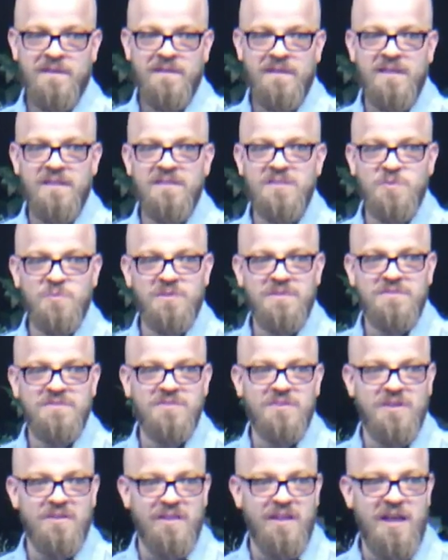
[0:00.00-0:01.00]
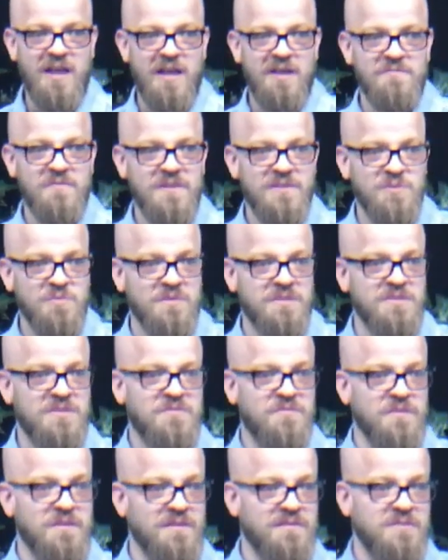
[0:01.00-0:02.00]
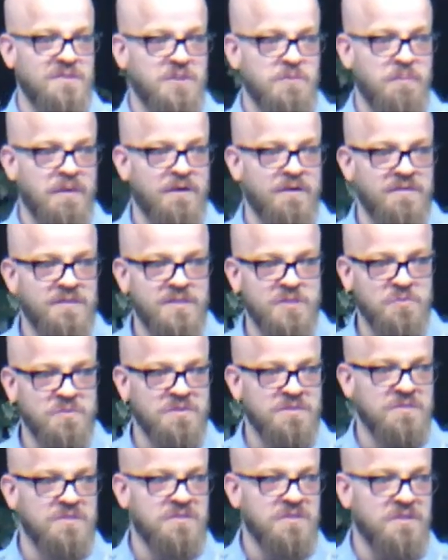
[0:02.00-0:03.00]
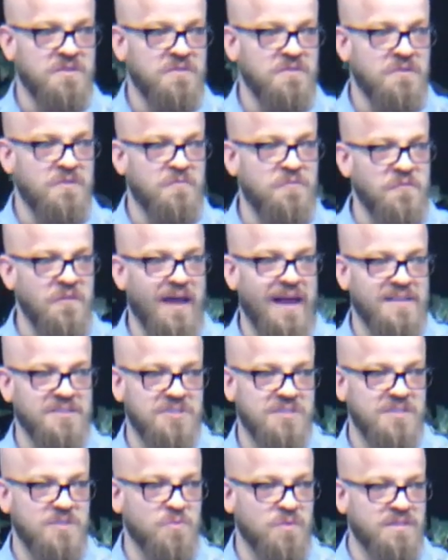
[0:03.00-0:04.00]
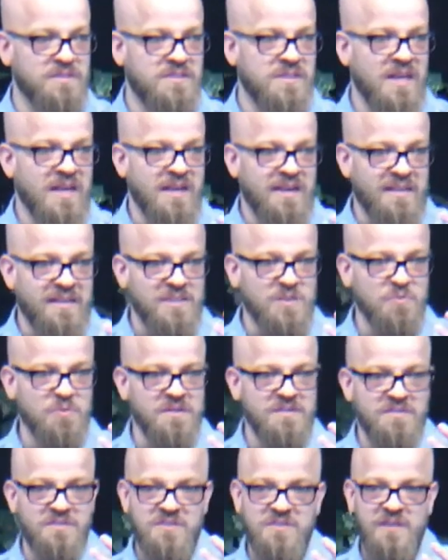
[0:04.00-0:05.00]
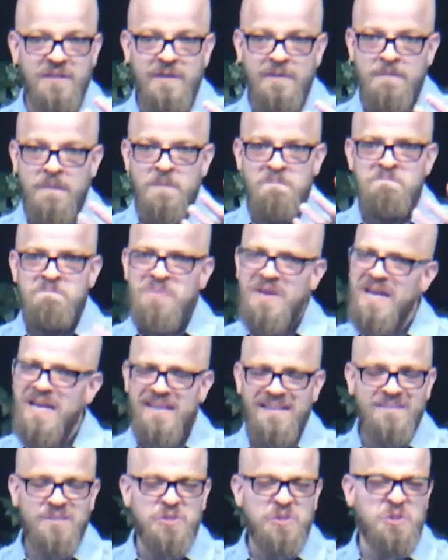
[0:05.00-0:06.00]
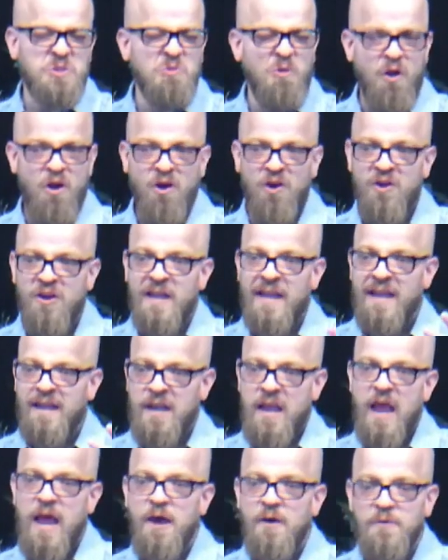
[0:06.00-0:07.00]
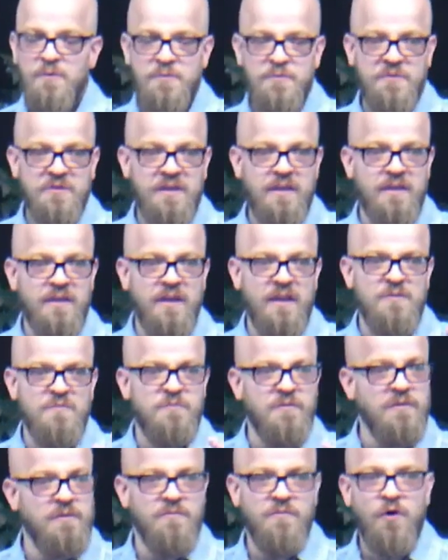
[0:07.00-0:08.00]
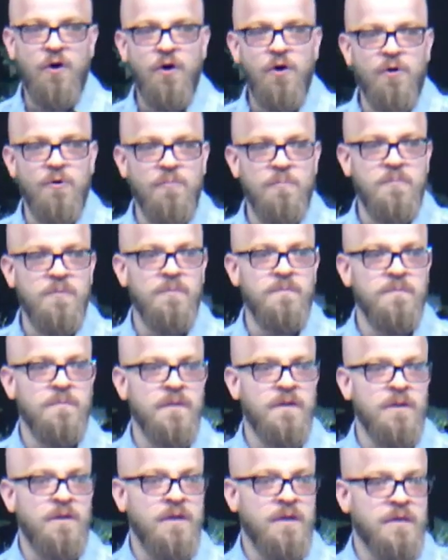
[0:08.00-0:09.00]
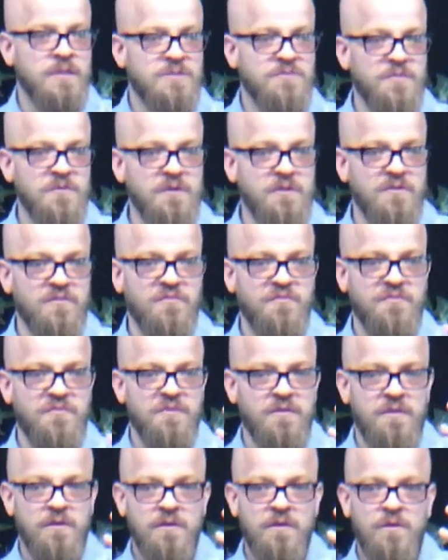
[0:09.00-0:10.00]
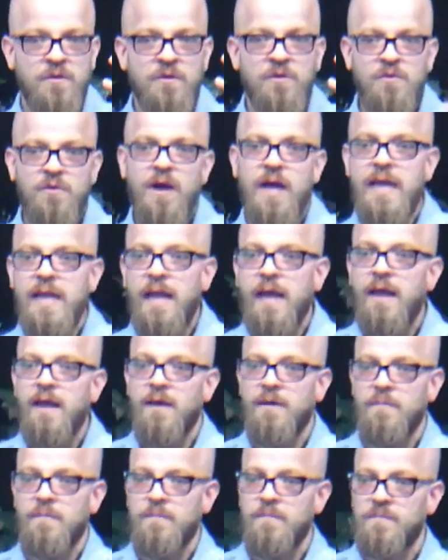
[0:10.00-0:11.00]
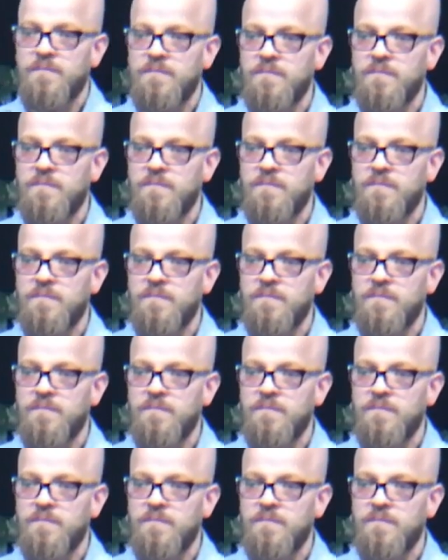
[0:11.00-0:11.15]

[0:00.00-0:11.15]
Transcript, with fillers: And this one's alive. This one's full of the spirit. This one's flesh. This one's this one's beating strong and healthy and full of hope. It's full of who I am.